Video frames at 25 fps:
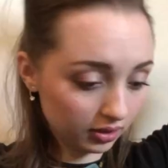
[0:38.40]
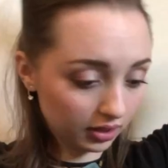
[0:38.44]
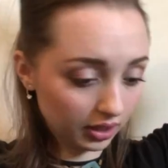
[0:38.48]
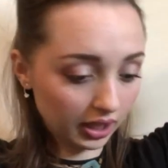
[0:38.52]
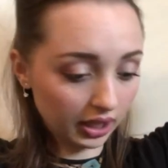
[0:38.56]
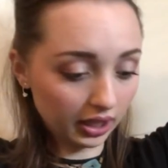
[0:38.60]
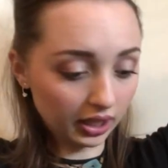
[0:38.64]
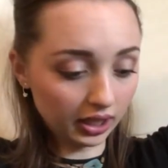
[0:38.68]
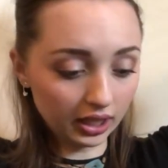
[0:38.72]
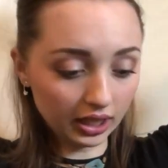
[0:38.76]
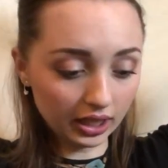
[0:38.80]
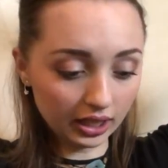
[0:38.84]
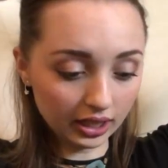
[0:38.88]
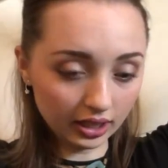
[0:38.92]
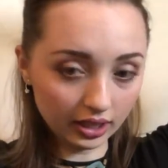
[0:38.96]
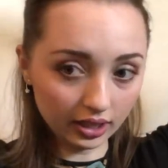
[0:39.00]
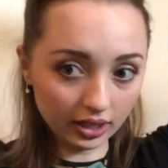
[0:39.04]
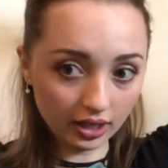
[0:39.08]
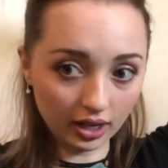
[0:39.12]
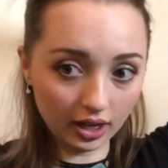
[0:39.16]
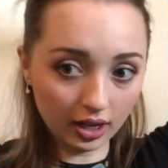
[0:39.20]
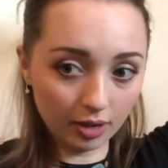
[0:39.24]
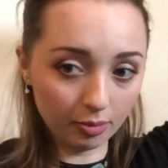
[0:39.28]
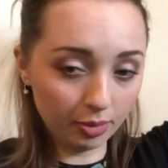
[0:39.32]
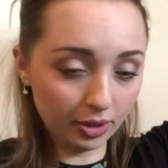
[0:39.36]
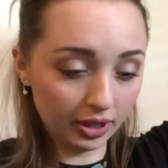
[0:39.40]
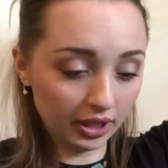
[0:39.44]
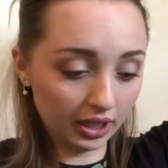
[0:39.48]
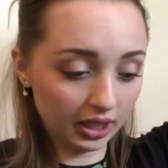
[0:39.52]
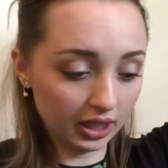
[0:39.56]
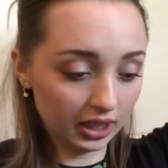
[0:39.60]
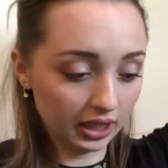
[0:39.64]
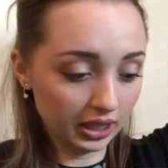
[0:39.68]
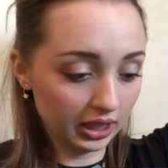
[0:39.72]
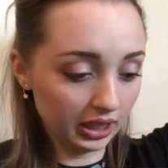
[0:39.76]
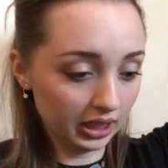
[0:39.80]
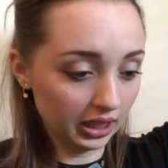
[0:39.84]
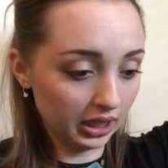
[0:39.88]
and get it up and
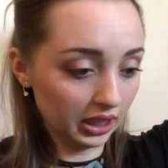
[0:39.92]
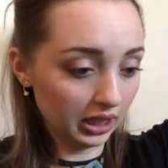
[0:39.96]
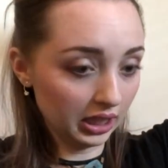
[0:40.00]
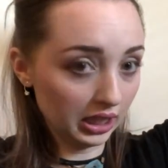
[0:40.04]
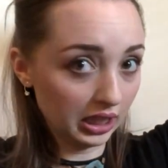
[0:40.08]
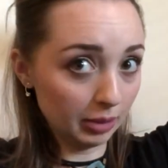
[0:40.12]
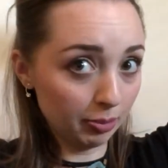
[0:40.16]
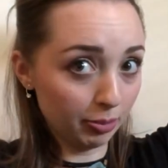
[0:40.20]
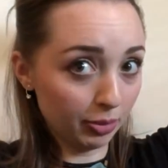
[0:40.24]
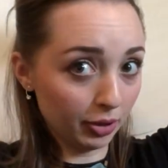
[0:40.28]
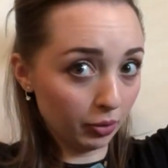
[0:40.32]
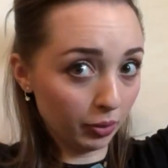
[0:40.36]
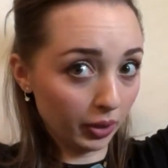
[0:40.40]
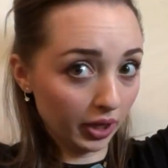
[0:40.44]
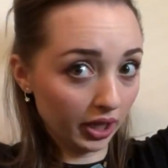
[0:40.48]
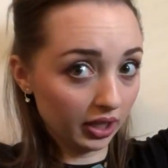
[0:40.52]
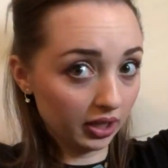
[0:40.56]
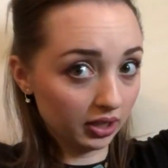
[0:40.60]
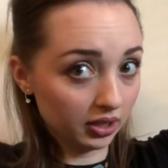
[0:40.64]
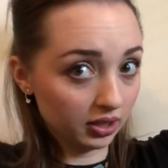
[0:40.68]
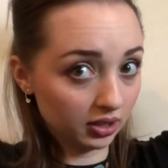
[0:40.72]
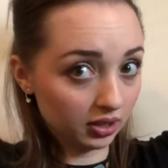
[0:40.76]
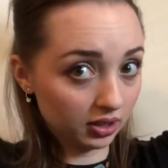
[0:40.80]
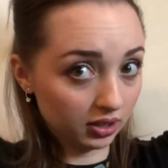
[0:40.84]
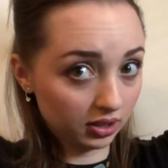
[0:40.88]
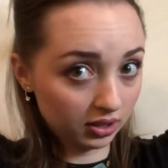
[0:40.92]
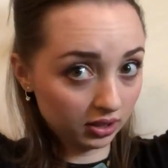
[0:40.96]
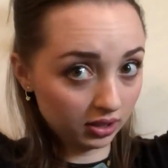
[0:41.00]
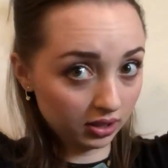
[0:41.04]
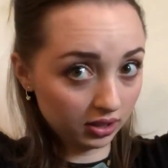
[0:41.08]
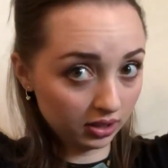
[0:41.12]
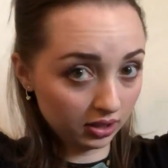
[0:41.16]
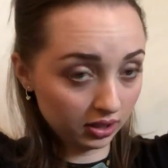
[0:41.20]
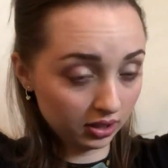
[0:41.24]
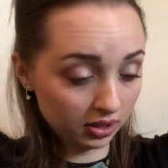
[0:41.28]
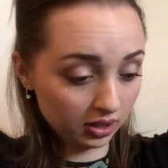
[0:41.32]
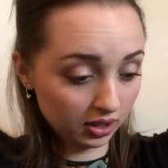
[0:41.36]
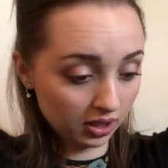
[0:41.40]
clip it away.
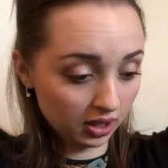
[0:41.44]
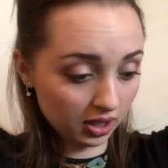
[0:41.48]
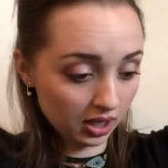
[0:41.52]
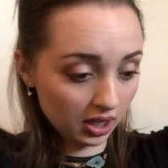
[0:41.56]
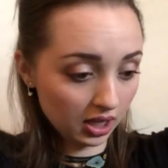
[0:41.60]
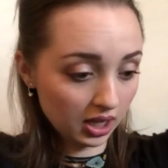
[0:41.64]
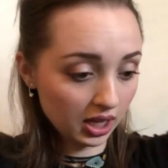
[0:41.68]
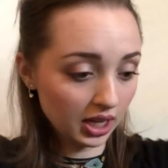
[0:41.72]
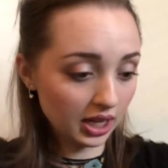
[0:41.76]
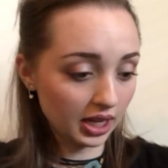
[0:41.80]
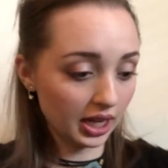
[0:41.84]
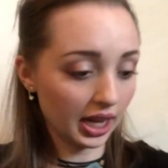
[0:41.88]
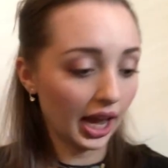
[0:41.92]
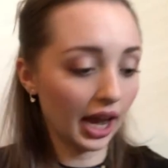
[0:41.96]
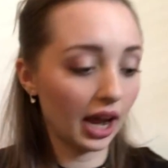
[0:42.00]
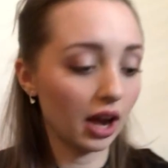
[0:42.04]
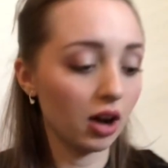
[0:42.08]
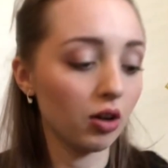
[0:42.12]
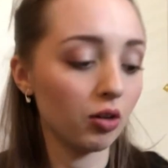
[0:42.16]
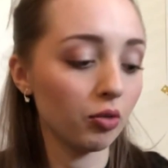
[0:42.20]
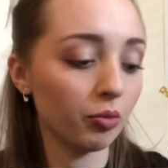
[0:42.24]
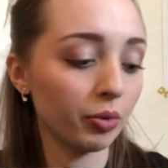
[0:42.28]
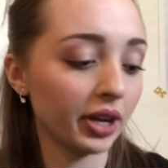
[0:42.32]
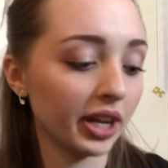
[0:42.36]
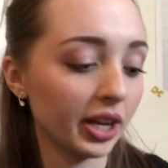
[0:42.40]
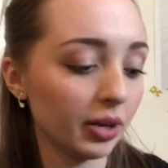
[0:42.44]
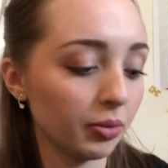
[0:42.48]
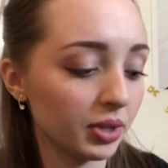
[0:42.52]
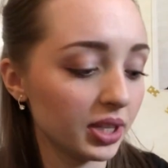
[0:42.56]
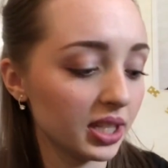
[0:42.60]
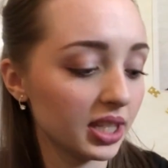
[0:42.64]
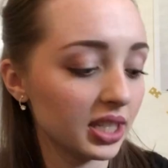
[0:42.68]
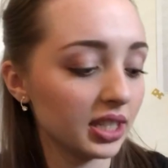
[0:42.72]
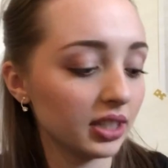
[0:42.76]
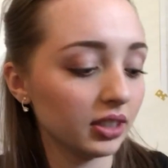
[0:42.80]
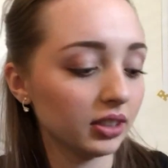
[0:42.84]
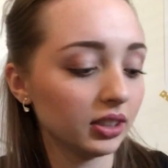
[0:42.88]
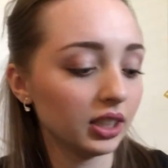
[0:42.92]
Now, when it was
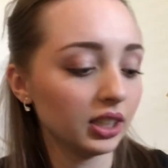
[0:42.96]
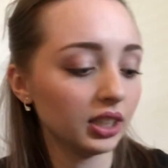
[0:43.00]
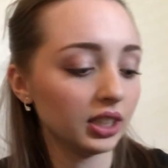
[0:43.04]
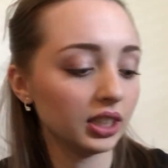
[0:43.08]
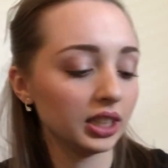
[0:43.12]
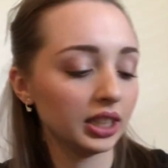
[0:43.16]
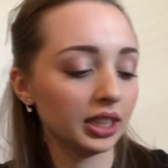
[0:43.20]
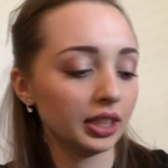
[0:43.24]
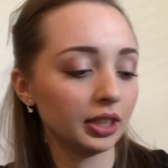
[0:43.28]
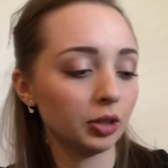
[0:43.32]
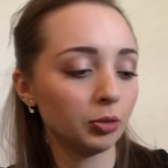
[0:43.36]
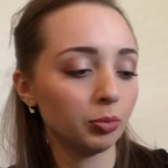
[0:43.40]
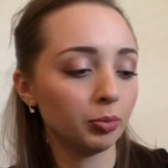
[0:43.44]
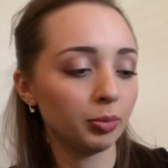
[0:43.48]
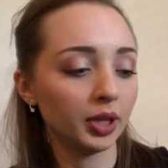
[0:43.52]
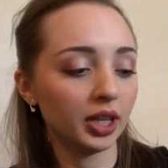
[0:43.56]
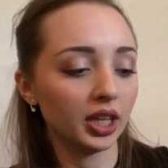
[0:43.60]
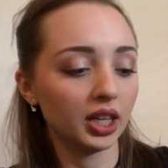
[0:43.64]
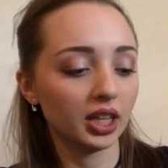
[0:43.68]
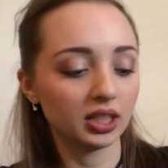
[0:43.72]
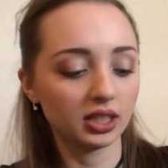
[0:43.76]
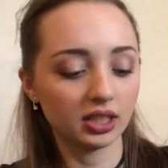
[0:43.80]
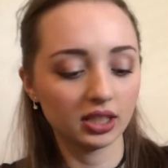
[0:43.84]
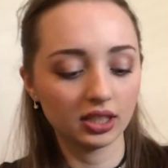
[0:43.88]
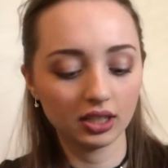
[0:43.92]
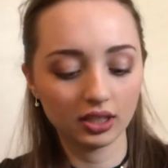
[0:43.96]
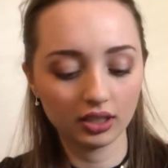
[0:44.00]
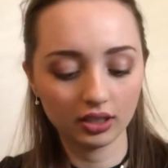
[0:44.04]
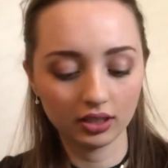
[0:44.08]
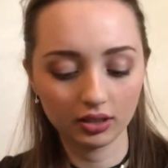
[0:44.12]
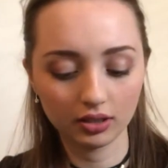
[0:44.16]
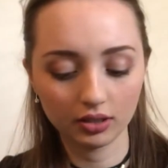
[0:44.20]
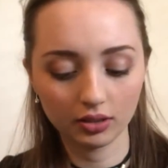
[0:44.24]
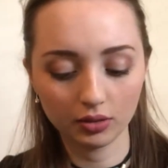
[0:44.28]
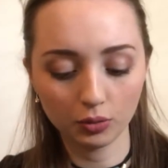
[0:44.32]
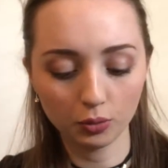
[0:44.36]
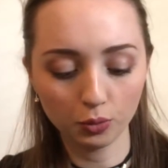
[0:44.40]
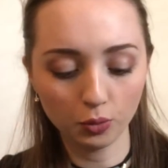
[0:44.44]
still a little bit
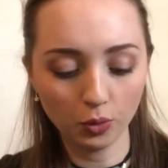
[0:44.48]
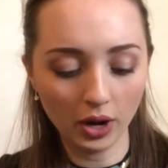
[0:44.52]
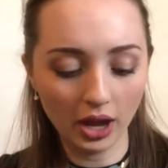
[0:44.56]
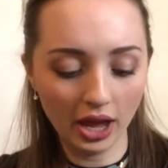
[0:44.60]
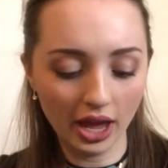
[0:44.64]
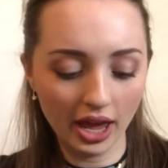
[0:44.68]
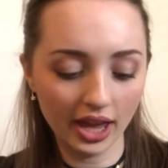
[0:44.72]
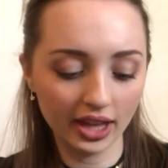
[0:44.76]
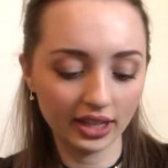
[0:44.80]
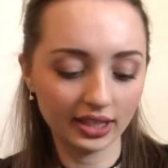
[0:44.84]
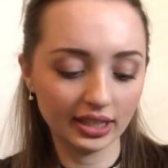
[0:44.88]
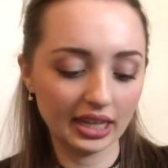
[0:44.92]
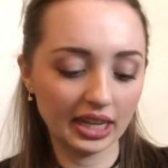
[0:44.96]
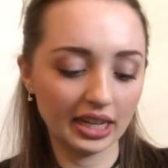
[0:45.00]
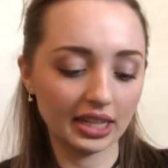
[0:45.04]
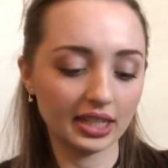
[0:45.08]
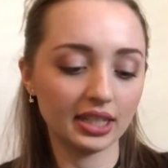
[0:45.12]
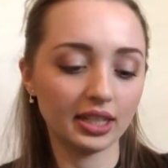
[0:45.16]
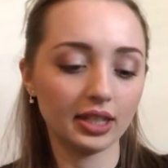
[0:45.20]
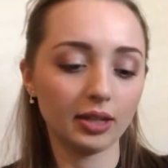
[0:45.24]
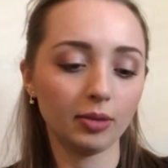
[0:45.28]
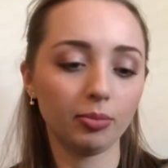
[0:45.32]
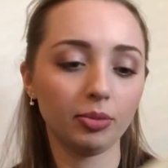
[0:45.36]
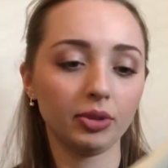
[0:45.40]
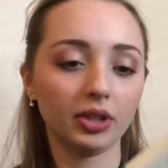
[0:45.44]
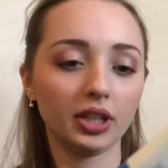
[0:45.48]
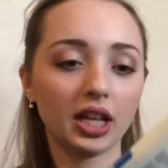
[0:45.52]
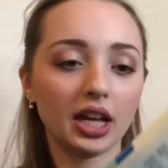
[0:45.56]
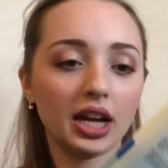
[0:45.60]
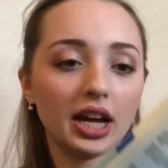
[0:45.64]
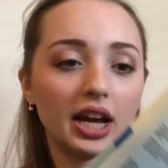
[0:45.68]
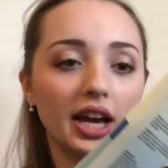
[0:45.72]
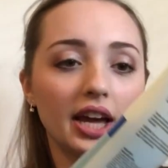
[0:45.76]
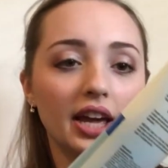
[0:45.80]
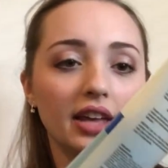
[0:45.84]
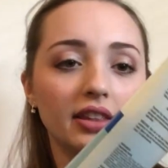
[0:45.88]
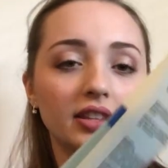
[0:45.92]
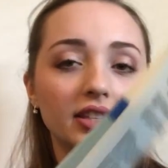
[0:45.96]
wet, I did
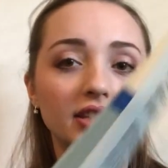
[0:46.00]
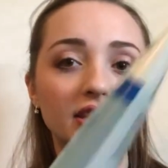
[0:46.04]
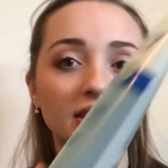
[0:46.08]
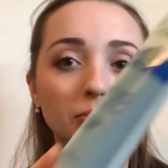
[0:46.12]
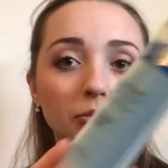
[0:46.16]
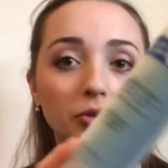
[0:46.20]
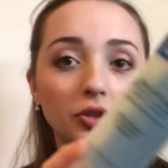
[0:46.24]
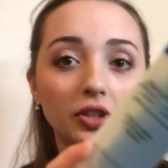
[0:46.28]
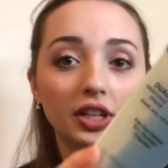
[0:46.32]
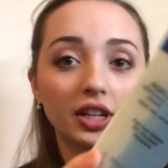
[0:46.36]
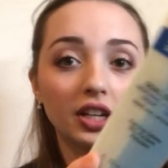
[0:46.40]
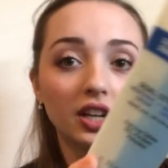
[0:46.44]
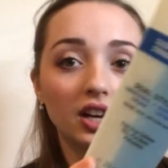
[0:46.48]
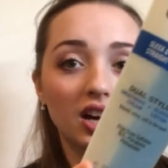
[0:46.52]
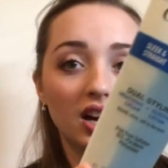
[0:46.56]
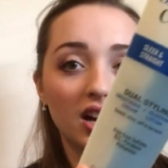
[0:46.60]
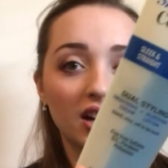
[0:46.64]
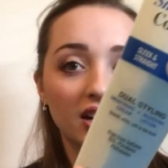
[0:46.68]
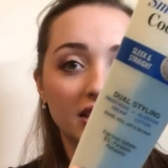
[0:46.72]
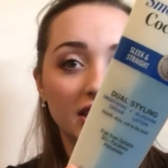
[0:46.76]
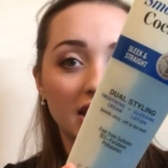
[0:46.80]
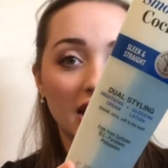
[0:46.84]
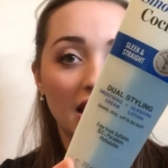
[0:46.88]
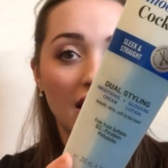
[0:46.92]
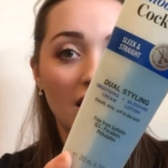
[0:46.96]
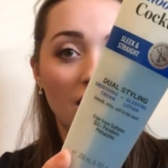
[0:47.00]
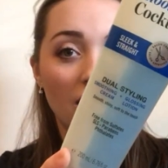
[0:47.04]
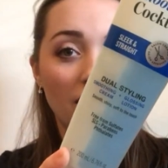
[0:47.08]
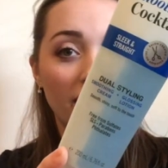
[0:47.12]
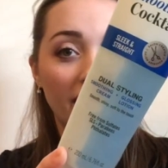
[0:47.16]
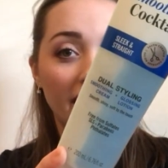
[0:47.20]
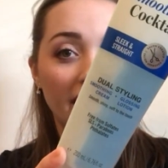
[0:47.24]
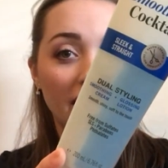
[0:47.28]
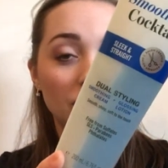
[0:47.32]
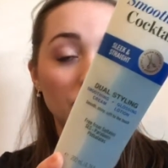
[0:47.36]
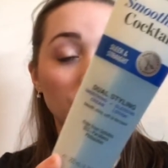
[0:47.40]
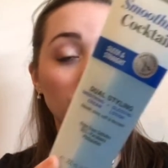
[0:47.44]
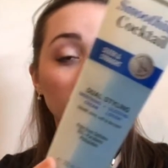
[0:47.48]
apply the smoothing cocktail. I
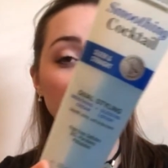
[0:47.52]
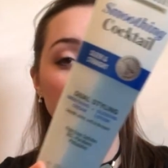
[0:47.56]
think I showed